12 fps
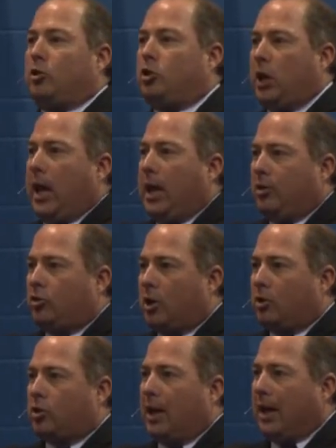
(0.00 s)
to
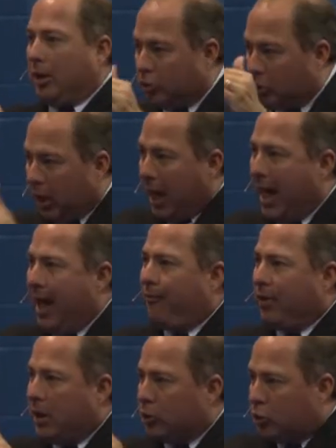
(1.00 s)
Jesus and his
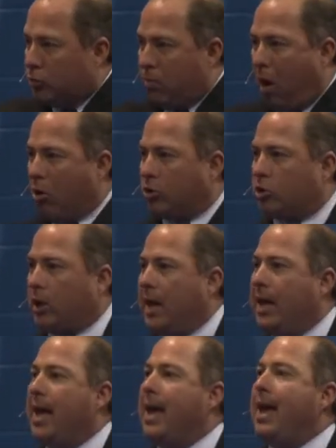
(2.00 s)
love and his
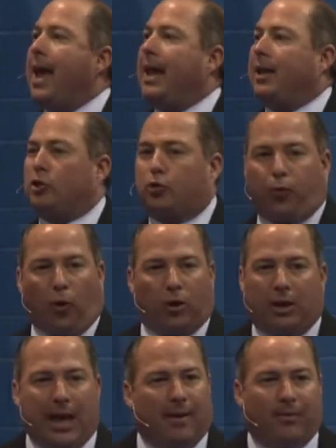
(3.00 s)
mercy and his
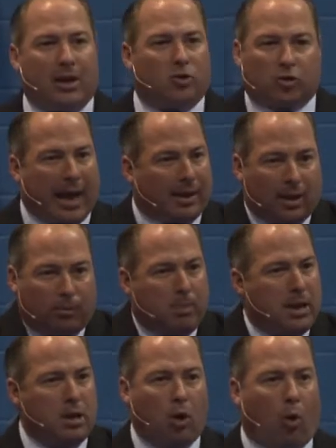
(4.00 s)
forgiveness that can
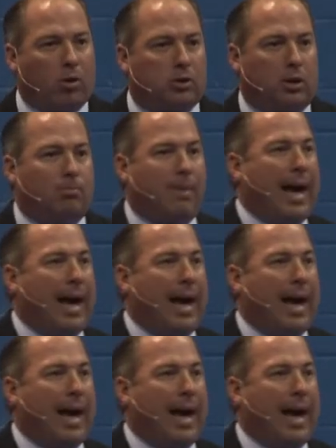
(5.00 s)
be yours and